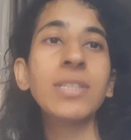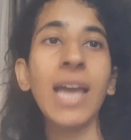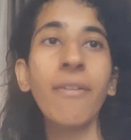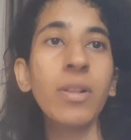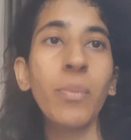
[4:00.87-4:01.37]

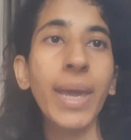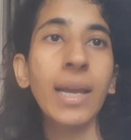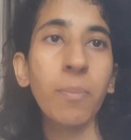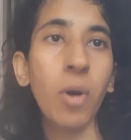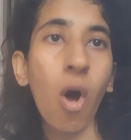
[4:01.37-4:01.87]
several
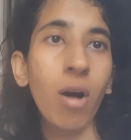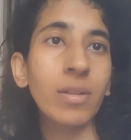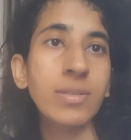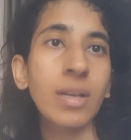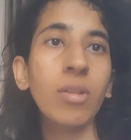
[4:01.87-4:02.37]
wake-up
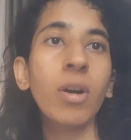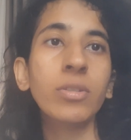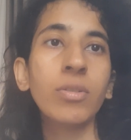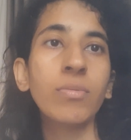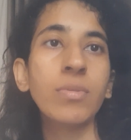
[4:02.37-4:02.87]
calls along
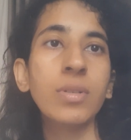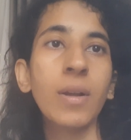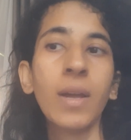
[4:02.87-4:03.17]
the road?